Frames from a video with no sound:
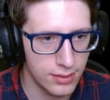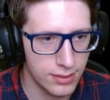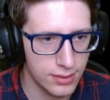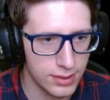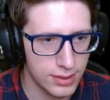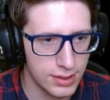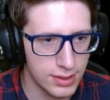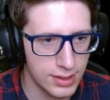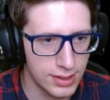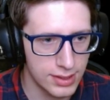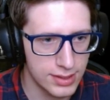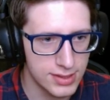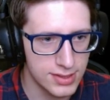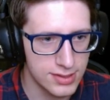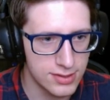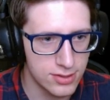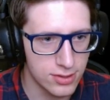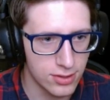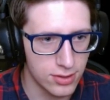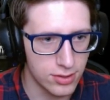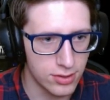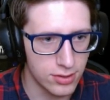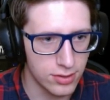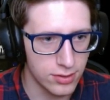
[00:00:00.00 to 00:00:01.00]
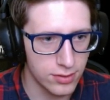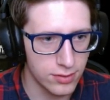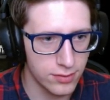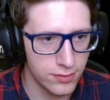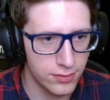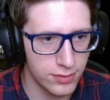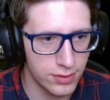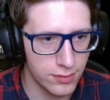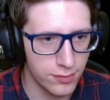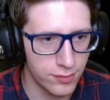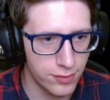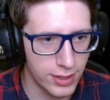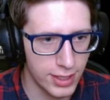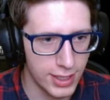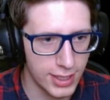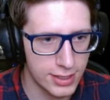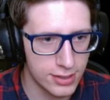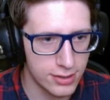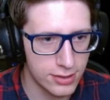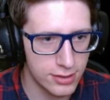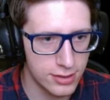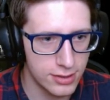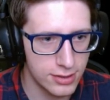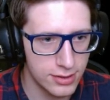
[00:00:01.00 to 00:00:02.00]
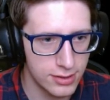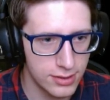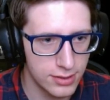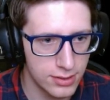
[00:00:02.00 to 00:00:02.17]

Can I dissolve the fire?